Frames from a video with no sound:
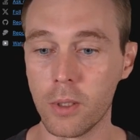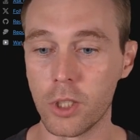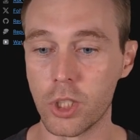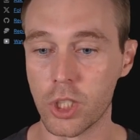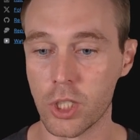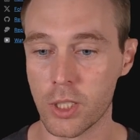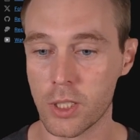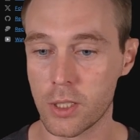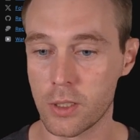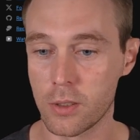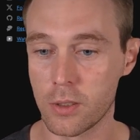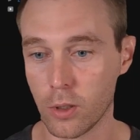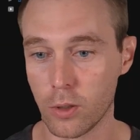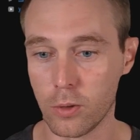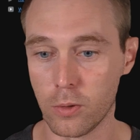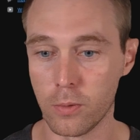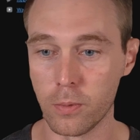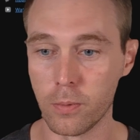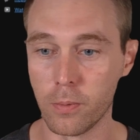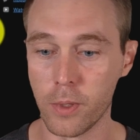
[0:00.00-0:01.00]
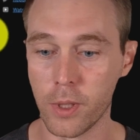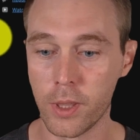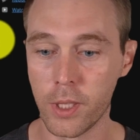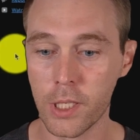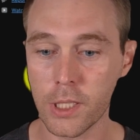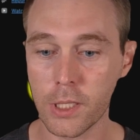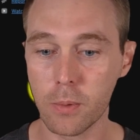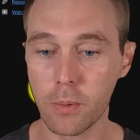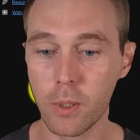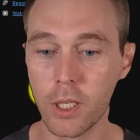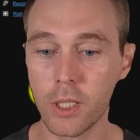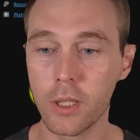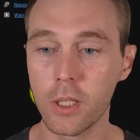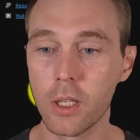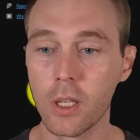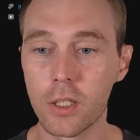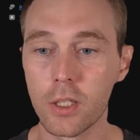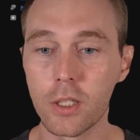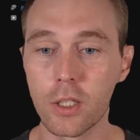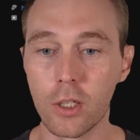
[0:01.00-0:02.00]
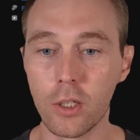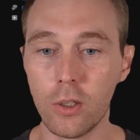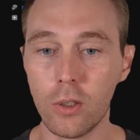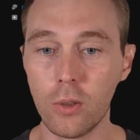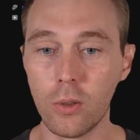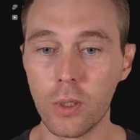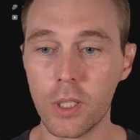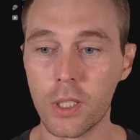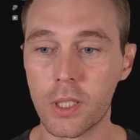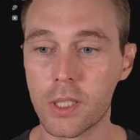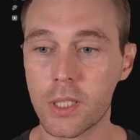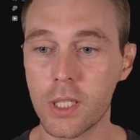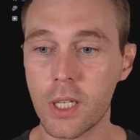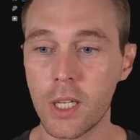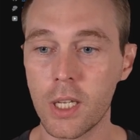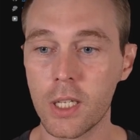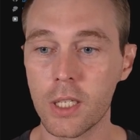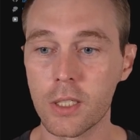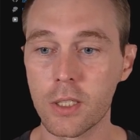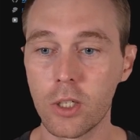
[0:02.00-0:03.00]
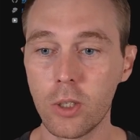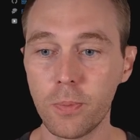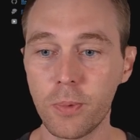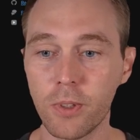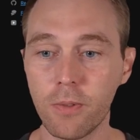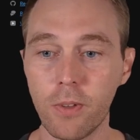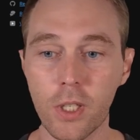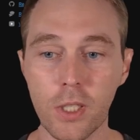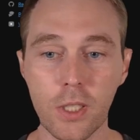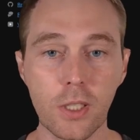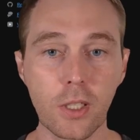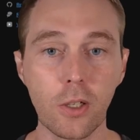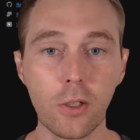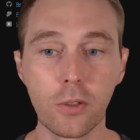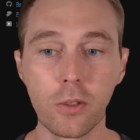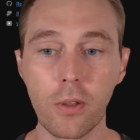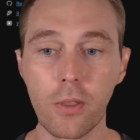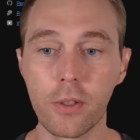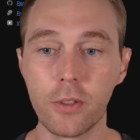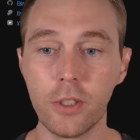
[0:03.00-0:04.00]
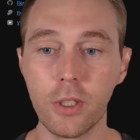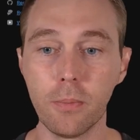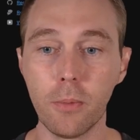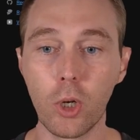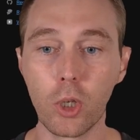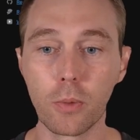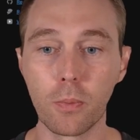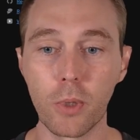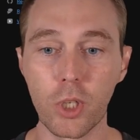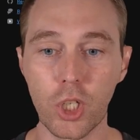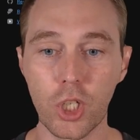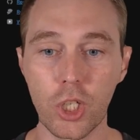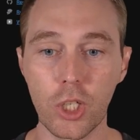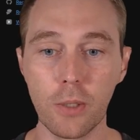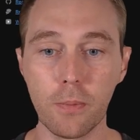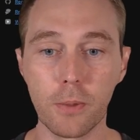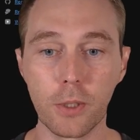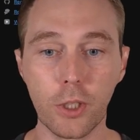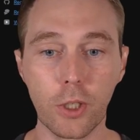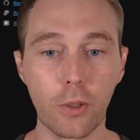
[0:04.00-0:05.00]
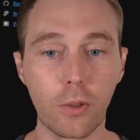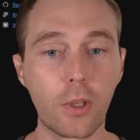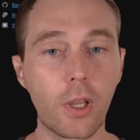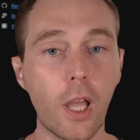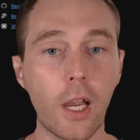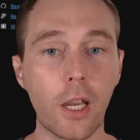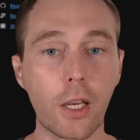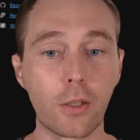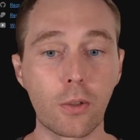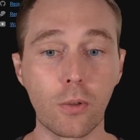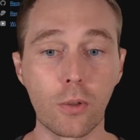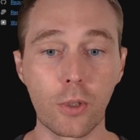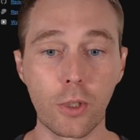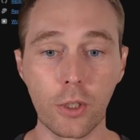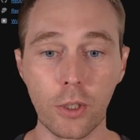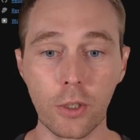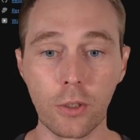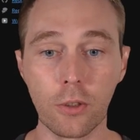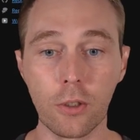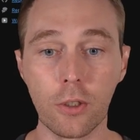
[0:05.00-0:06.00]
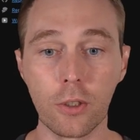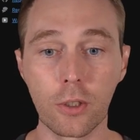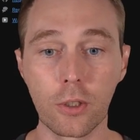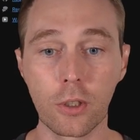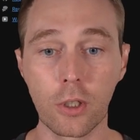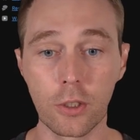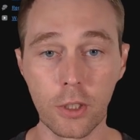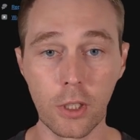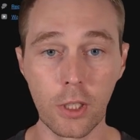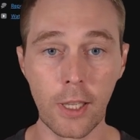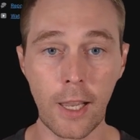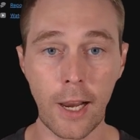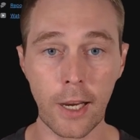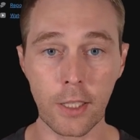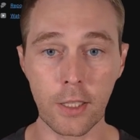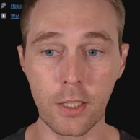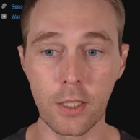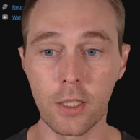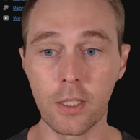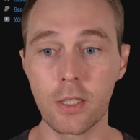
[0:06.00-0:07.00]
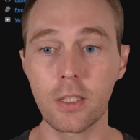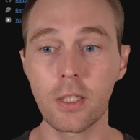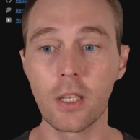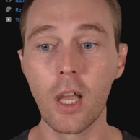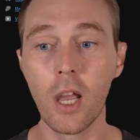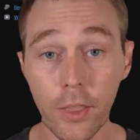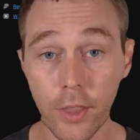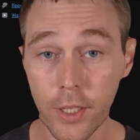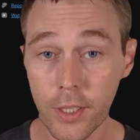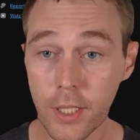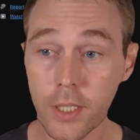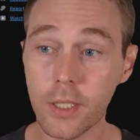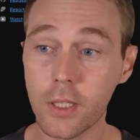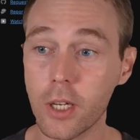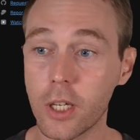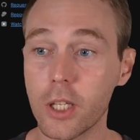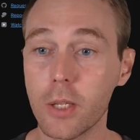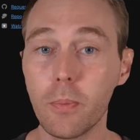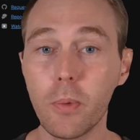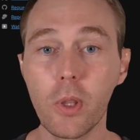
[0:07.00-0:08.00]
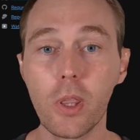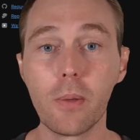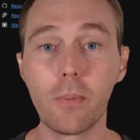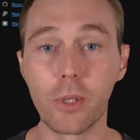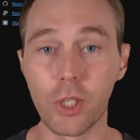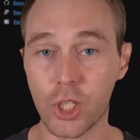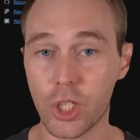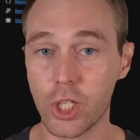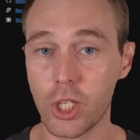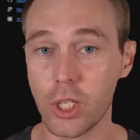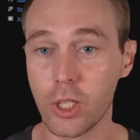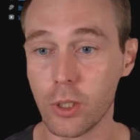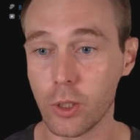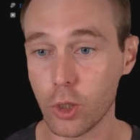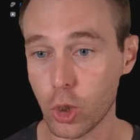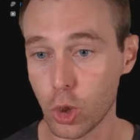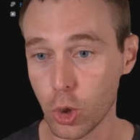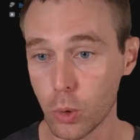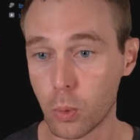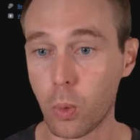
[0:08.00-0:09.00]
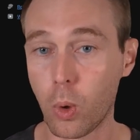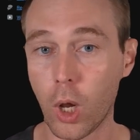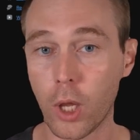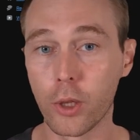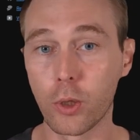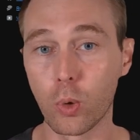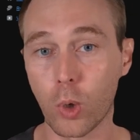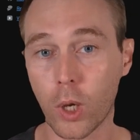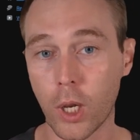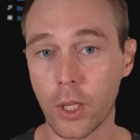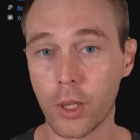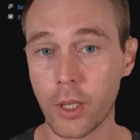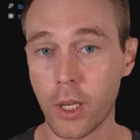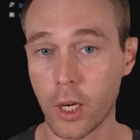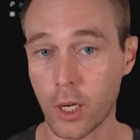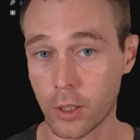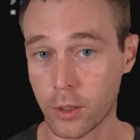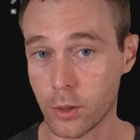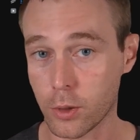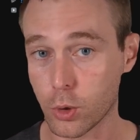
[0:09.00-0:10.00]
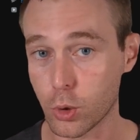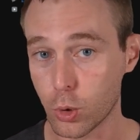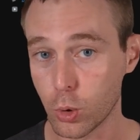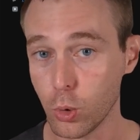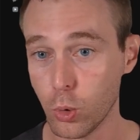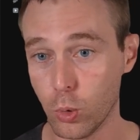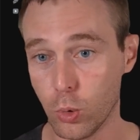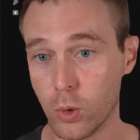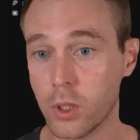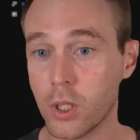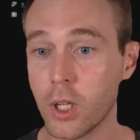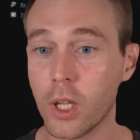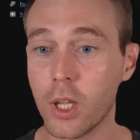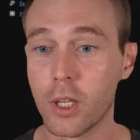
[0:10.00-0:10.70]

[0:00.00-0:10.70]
We just go with this one. So it says open VS Code on the remote machine where you'd like to turn on tunnel access. This is gonna be the machine you want to connect to.